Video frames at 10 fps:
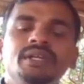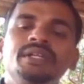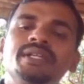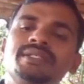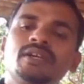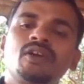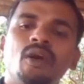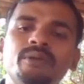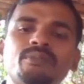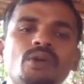It is a
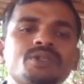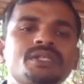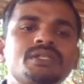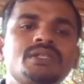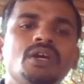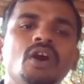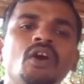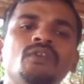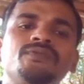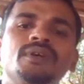common process
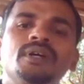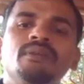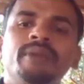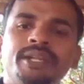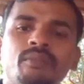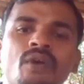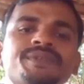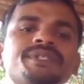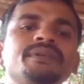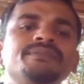of
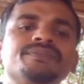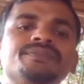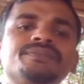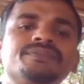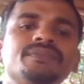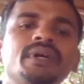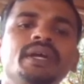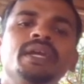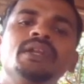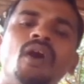metamorphism
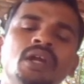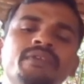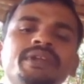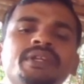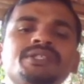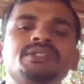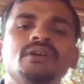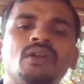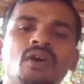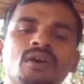in olivine-rich
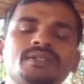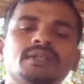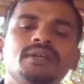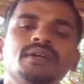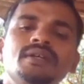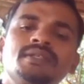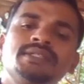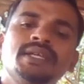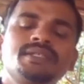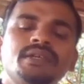rocks
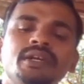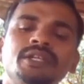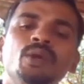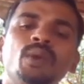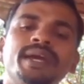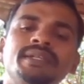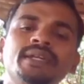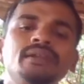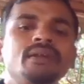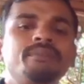such as dunite
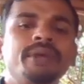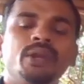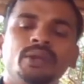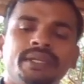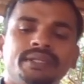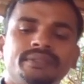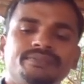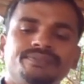and peridotite.